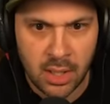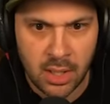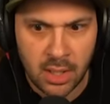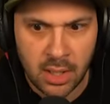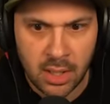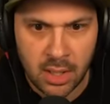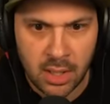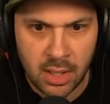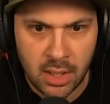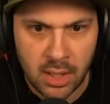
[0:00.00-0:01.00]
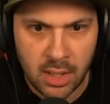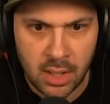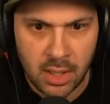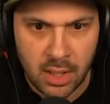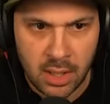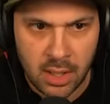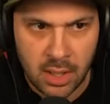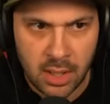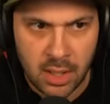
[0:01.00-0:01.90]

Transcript: Nothing is said.